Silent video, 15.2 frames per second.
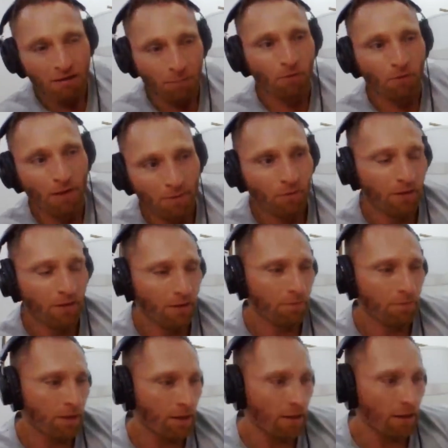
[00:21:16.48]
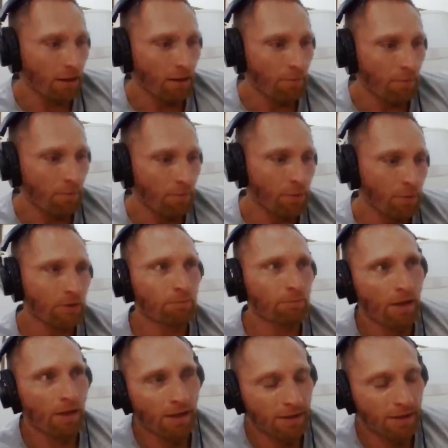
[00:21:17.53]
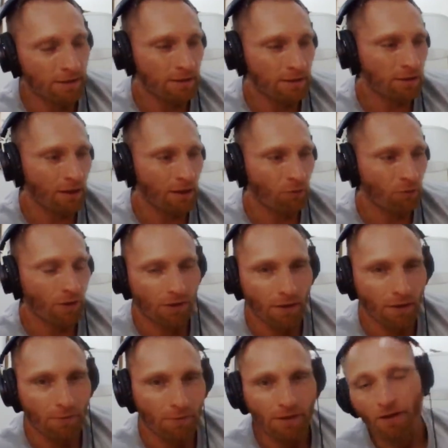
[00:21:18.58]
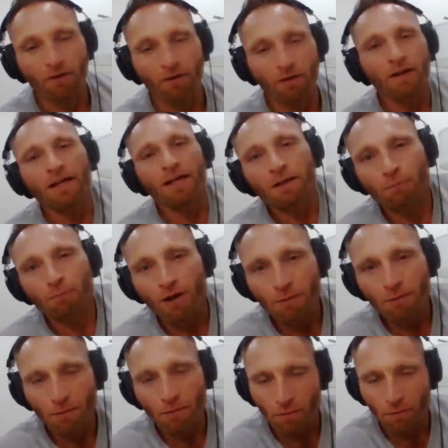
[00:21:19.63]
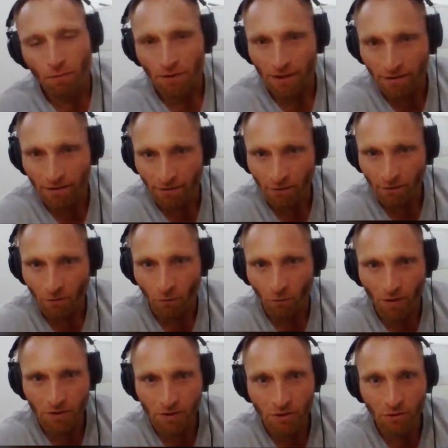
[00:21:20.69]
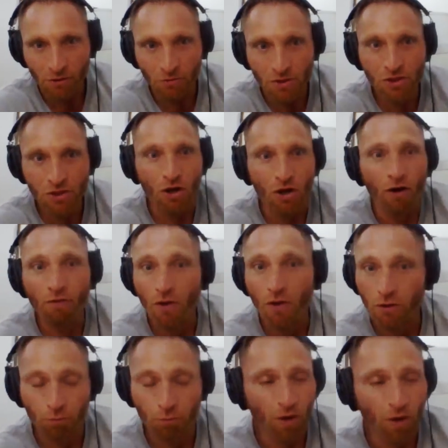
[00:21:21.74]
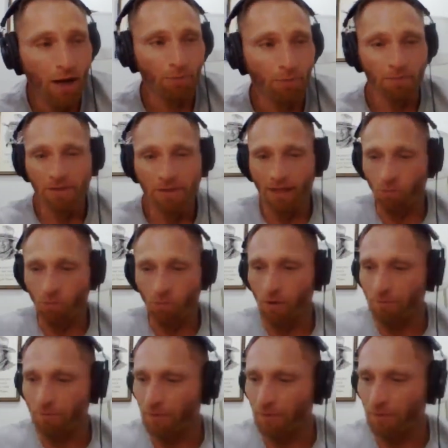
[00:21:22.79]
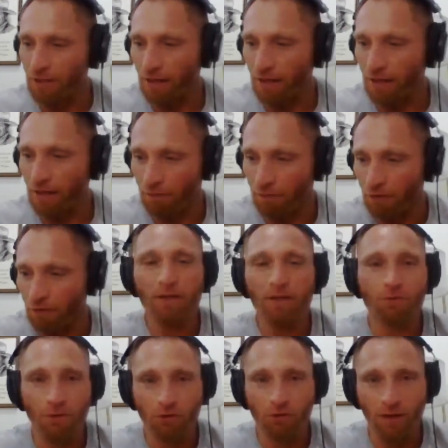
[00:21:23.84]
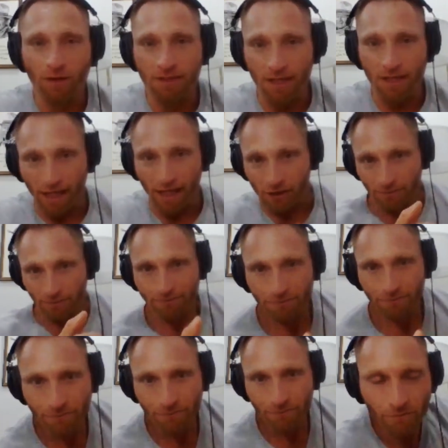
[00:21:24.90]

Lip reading: you probably want to build and monetize a software company. No, you probably want to solve those problems. Like what if you've been through a transaction?